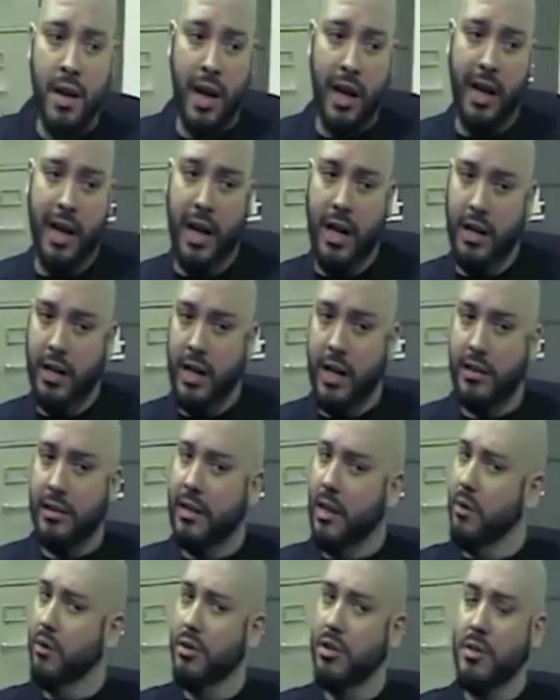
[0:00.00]
And like I
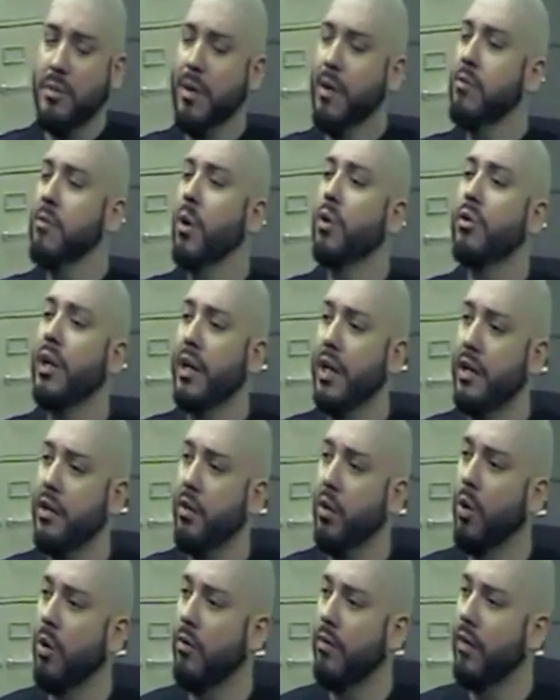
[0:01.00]
said, it was just a big rotating
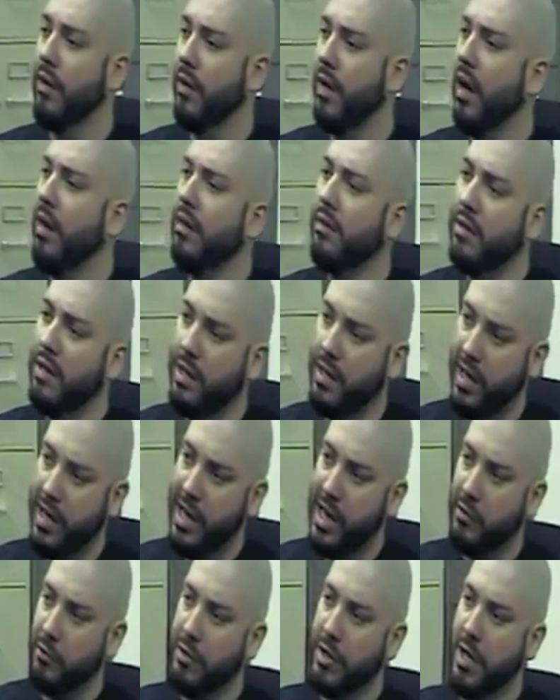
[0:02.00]
door of a lot of the
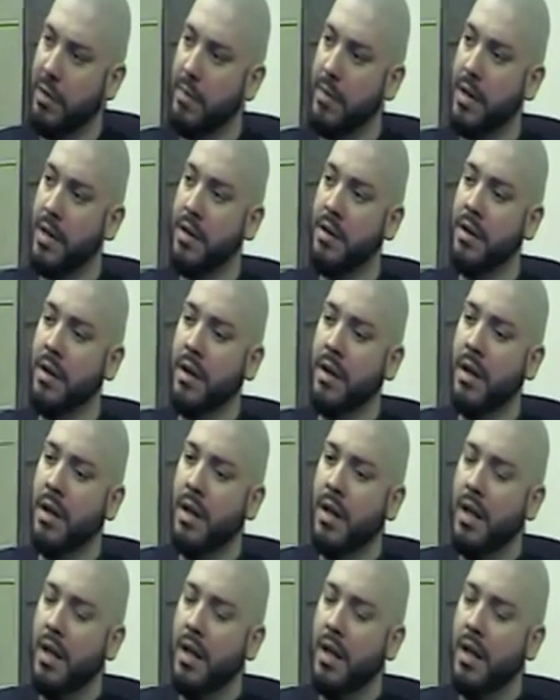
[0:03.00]
TNA guys would come in.